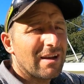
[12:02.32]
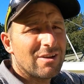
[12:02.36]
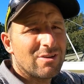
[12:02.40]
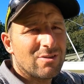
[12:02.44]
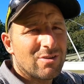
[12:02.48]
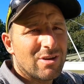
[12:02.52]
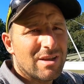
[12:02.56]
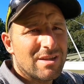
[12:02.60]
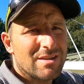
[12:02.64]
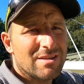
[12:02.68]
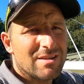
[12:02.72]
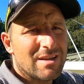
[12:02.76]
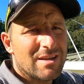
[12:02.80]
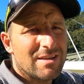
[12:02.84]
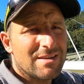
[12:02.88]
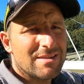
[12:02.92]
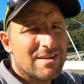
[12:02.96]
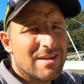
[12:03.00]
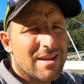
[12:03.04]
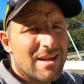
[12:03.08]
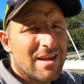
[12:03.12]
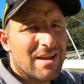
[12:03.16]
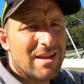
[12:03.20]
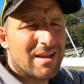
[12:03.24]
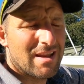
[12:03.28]
good
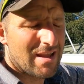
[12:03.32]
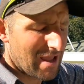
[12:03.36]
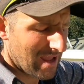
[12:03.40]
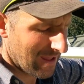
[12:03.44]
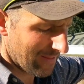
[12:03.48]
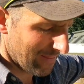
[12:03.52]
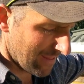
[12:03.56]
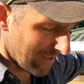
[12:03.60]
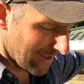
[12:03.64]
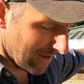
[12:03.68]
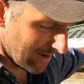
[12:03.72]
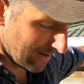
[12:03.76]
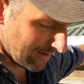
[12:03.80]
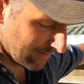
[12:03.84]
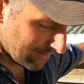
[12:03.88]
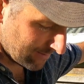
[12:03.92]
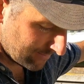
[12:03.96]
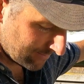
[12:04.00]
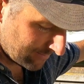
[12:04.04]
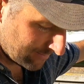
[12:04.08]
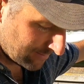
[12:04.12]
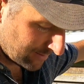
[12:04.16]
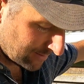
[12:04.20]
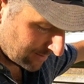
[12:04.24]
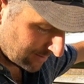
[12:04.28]
internet. And then,
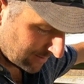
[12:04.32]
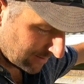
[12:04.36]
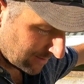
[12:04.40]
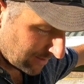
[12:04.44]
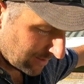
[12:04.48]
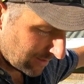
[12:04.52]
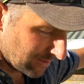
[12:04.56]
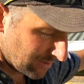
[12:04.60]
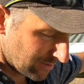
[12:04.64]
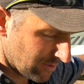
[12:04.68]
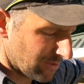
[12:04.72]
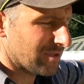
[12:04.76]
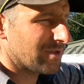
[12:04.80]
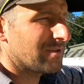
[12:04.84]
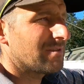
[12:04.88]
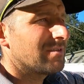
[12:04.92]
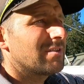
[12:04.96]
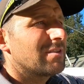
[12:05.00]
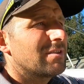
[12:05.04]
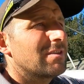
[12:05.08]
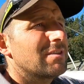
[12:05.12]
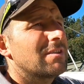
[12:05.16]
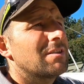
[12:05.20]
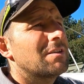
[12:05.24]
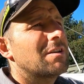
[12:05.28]
so that
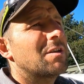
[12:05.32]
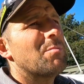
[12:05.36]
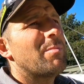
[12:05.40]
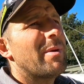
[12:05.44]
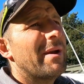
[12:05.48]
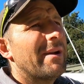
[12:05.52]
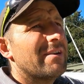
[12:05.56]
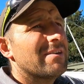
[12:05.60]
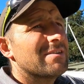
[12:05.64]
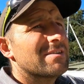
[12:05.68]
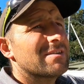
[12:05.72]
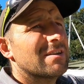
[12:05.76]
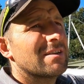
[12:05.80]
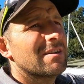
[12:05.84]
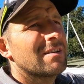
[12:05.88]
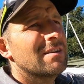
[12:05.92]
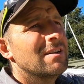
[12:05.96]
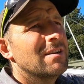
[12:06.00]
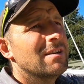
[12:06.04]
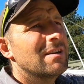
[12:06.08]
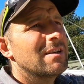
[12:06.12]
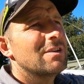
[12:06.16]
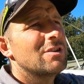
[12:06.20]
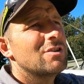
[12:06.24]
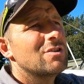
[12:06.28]

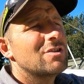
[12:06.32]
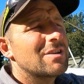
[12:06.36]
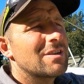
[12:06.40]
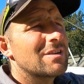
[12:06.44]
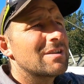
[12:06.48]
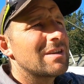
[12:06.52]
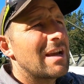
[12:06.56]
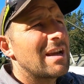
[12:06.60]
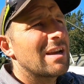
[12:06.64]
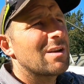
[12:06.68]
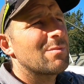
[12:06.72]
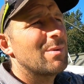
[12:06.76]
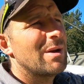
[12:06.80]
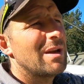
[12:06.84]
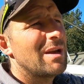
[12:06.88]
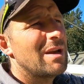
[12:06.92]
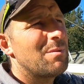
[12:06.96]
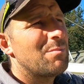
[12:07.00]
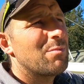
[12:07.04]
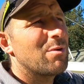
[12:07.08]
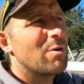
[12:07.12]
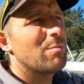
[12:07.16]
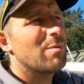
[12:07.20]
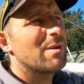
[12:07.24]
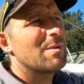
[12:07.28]
comparison, it used to take
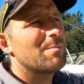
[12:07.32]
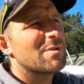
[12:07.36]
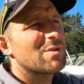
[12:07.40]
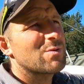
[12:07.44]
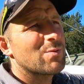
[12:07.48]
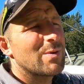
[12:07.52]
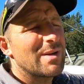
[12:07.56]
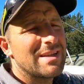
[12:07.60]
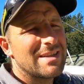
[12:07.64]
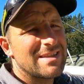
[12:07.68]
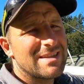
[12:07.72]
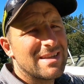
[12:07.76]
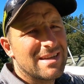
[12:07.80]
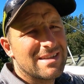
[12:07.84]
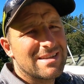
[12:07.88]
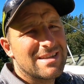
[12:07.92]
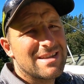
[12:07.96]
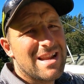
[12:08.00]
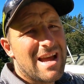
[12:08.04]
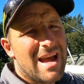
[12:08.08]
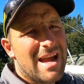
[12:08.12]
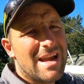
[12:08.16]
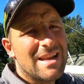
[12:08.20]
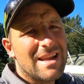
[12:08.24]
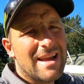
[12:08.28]
me probably between 6
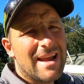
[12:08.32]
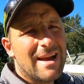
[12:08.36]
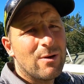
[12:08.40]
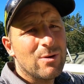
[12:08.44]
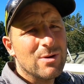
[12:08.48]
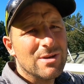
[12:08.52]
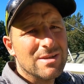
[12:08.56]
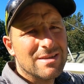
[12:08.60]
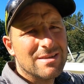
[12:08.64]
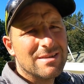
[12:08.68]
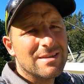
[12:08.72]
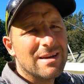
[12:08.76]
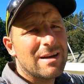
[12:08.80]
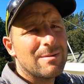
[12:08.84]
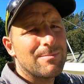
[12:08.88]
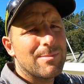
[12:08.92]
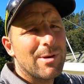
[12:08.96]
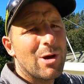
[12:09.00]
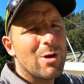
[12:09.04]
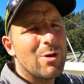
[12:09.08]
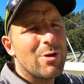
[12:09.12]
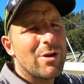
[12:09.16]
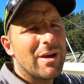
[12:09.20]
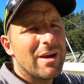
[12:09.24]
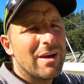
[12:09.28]
and 8 hours to
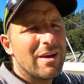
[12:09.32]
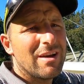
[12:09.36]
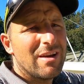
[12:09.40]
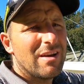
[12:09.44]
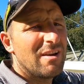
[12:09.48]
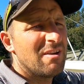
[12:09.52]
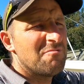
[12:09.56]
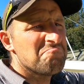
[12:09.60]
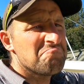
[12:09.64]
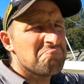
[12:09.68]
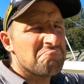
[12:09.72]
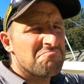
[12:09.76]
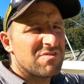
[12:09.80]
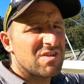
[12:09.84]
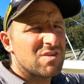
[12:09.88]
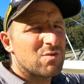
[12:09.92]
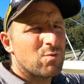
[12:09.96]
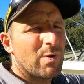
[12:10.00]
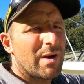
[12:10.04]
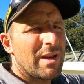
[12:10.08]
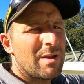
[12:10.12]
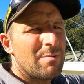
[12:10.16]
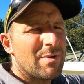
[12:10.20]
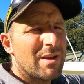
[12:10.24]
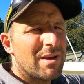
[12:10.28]
upload a
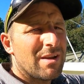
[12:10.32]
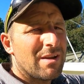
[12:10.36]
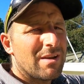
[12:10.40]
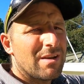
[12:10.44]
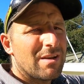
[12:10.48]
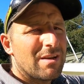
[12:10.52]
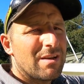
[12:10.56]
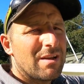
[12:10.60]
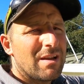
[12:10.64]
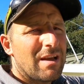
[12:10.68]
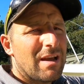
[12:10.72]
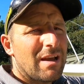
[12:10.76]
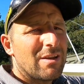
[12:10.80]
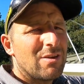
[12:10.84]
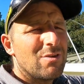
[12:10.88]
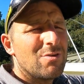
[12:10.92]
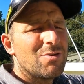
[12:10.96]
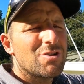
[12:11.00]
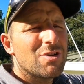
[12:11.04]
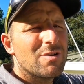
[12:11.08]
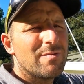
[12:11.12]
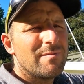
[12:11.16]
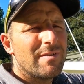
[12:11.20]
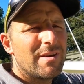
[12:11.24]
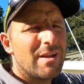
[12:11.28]
20-minute
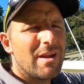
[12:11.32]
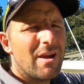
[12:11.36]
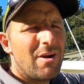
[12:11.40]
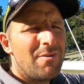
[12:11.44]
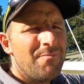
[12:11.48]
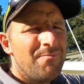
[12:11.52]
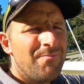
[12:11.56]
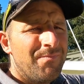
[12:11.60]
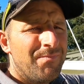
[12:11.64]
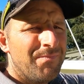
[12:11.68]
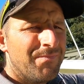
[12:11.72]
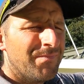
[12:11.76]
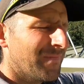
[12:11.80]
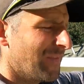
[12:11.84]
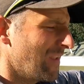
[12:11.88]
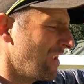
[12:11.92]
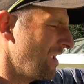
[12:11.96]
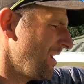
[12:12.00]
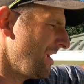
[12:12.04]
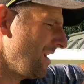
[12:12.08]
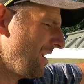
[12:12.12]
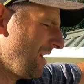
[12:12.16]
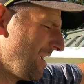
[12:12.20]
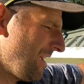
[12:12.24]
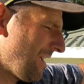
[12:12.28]
YouTube video,
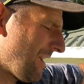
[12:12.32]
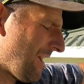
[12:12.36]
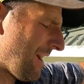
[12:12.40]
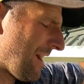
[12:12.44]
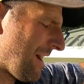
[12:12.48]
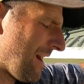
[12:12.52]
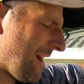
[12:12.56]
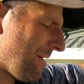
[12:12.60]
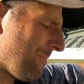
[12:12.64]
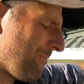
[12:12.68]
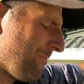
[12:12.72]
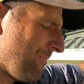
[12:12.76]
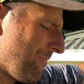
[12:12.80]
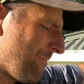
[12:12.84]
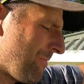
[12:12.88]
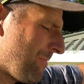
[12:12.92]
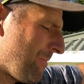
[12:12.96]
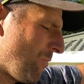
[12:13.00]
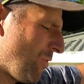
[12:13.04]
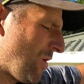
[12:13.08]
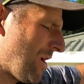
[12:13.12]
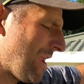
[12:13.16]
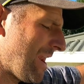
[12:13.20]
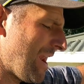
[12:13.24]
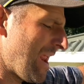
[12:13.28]

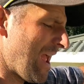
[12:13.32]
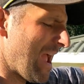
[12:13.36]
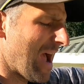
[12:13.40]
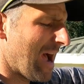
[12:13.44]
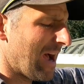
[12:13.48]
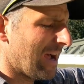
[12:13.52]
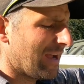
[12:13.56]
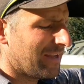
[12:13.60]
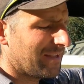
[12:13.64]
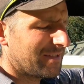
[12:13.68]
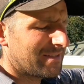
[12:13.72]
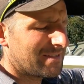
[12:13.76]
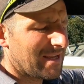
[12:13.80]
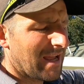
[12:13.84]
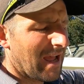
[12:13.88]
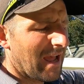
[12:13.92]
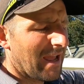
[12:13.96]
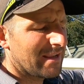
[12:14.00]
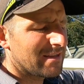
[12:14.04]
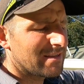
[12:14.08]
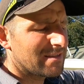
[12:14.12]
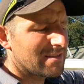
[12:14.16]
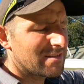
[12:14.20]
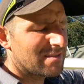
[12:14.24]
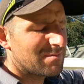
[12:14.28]
where now it
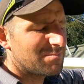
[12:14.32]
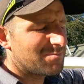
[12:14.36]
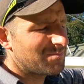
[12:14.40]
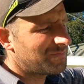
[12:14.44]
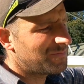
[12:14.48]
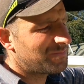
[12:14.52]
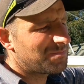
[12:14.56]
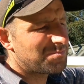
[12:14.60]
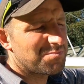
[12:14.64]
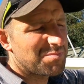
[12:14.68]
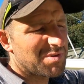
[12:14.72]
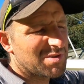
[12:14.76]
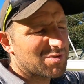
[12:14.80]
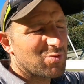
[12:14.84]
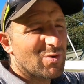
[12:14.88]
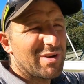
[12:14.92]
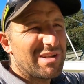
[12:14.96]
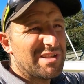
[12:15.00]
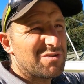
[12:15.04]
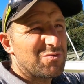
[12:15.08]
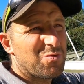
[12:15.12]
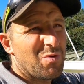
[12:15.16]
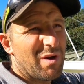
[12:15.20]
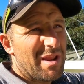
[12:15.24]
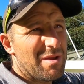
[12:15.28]
takes
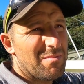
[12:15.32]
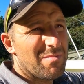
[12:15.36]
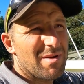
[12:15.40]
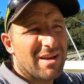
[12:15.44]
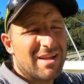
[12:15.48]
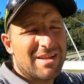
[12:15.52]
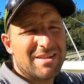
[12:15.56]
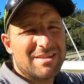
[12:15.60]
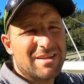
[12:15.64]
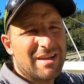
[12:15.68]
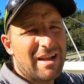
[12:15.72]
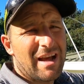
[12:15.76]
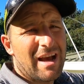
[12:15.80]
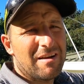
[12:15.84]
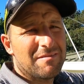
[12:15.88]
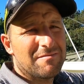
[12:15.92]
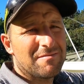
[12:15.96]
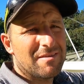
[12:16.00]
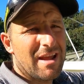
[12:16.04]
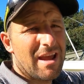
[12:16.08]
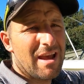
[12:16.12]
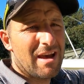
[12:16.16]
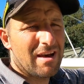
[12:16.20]
between 20 minutes and half an